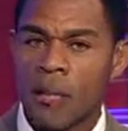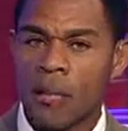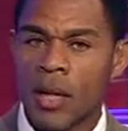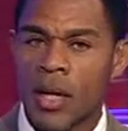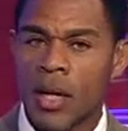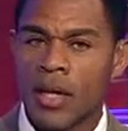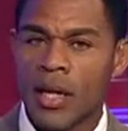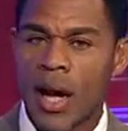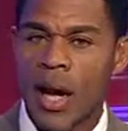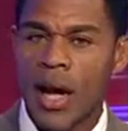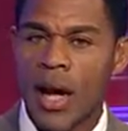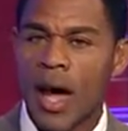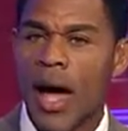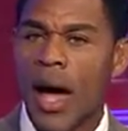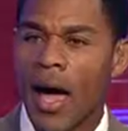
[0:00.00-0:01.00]
But
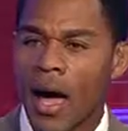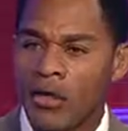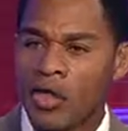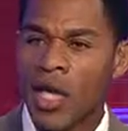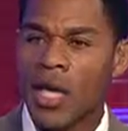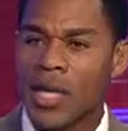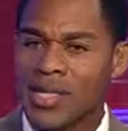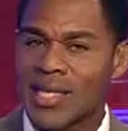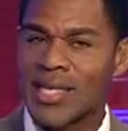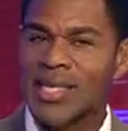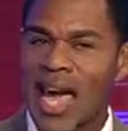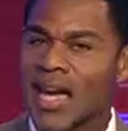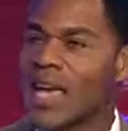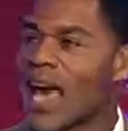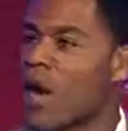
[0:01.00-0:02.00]
I think he's in
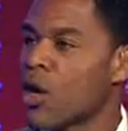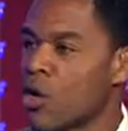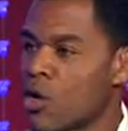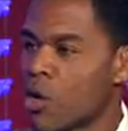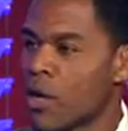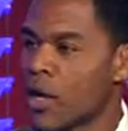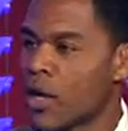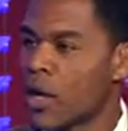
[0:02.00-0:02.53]
that category,